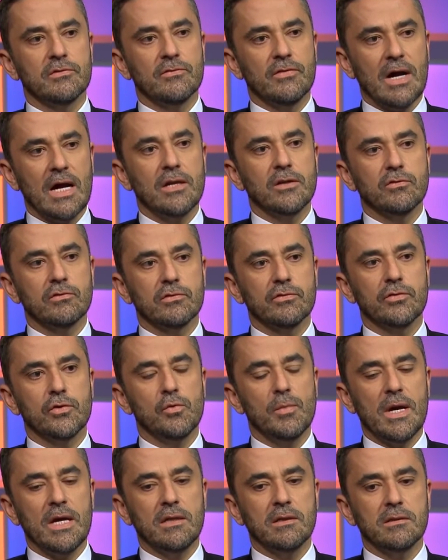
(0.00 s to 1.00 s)
and values of
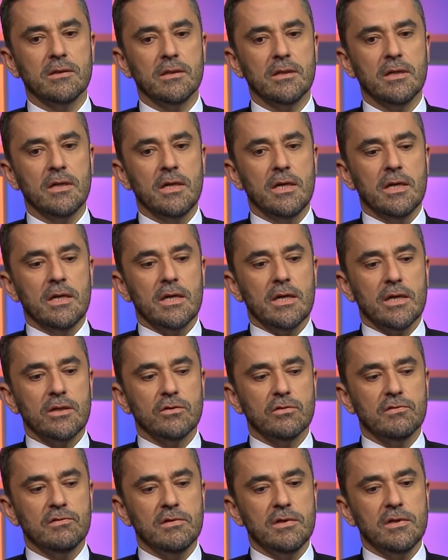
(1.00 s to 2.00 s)
humanity, and
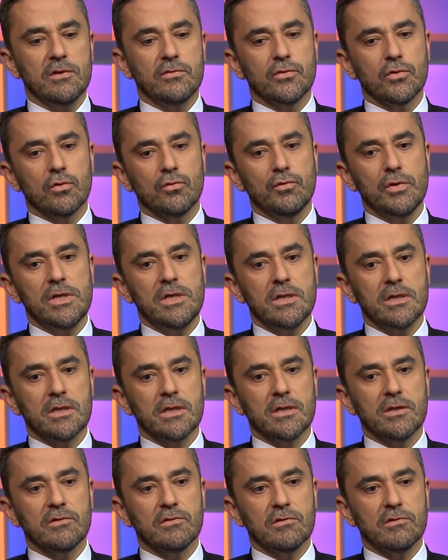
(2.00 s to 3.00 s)
to see if your reading
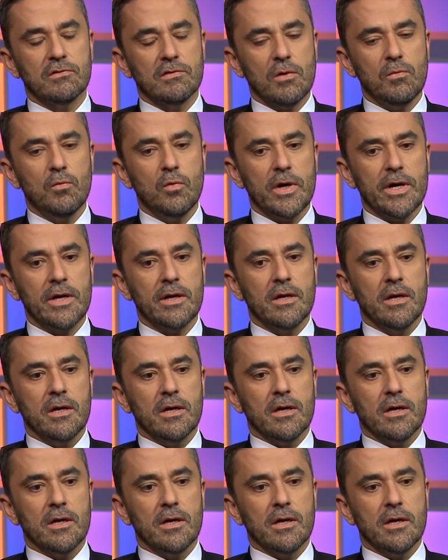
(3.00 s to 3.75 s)
is in some way